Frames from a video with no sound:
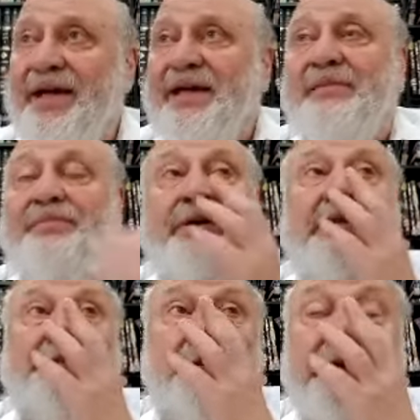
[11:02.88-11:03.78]
In
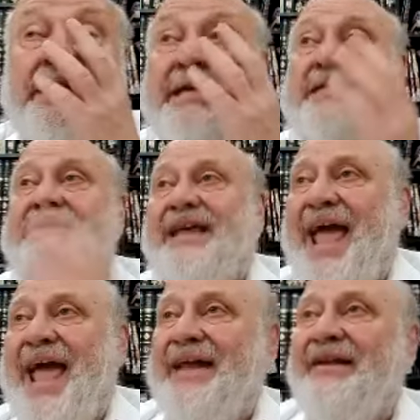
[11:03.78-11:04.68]
principle, an Issa
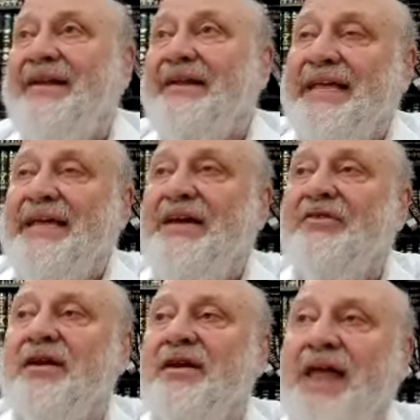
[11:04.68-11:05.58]
can linger
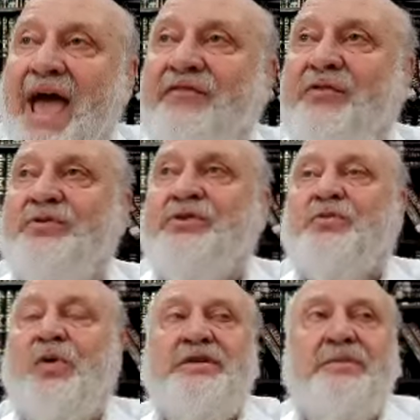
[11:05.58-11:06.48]
on afterwards because
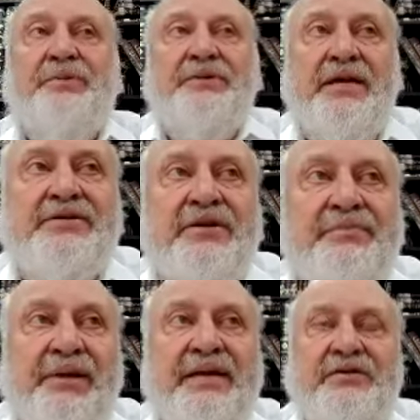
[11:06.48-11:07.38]
once you put the Issa in
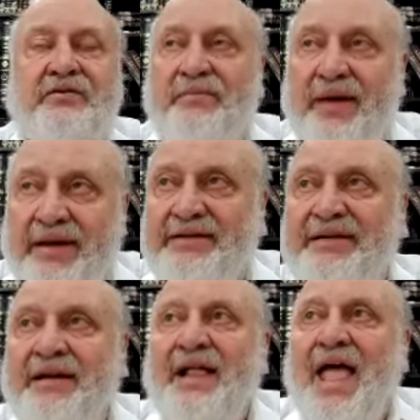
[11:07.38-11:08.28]
place, it remains.
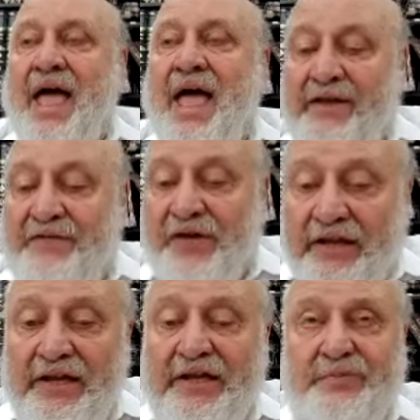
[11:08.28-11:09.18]
And if you
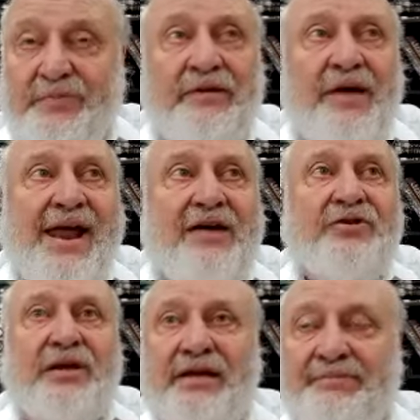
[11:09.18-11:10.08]
clearly spell that out,
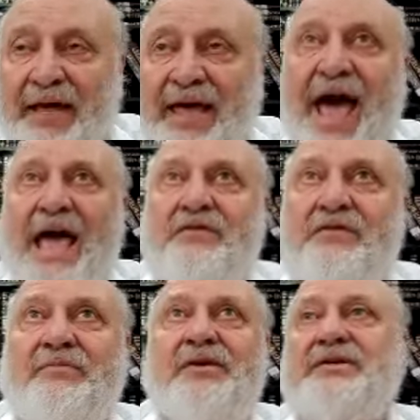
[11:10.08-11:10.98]
then
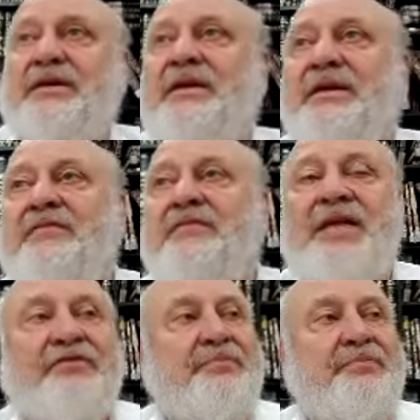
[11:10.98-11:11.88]
even
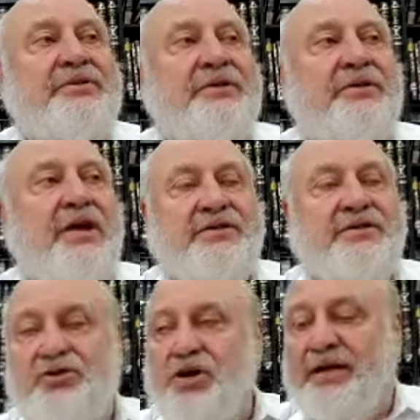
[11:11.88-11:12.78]
after the person dies, the
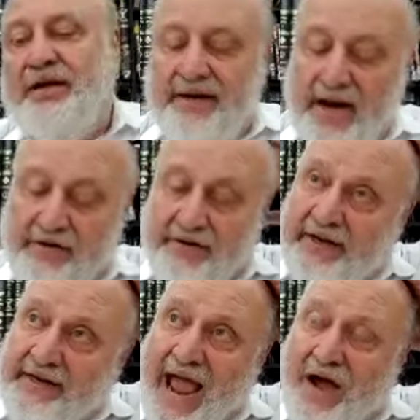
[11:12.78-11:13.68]
child can inherit.
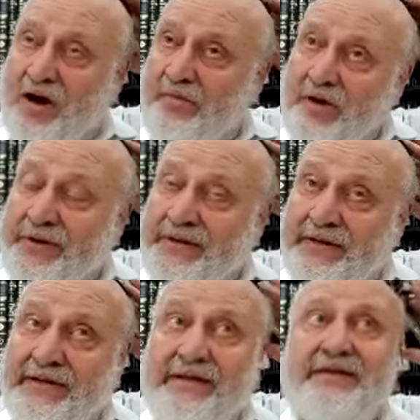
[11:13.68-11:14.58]
In Al Gemara,
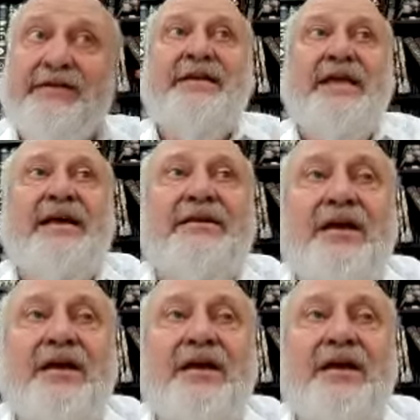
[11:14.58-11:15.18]
didn't say that.